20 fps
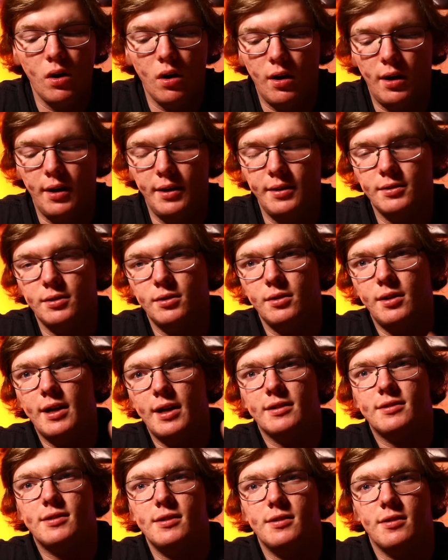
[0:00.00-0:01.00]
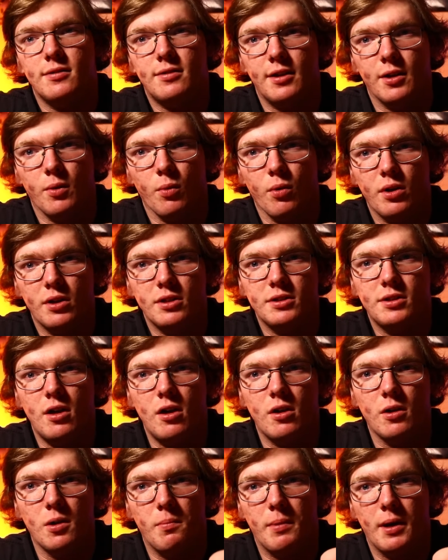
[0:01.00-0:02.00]
All right, next easy thing, we're gonna
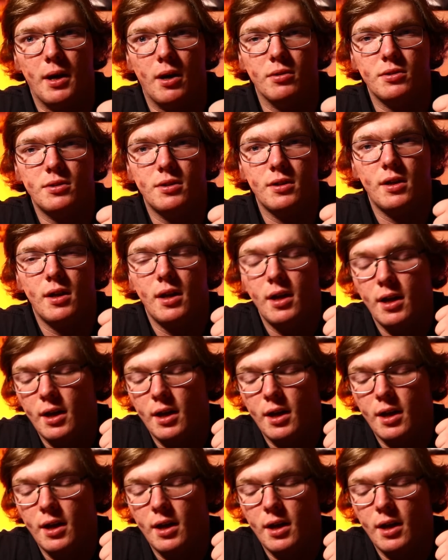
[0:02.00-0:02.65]
talk about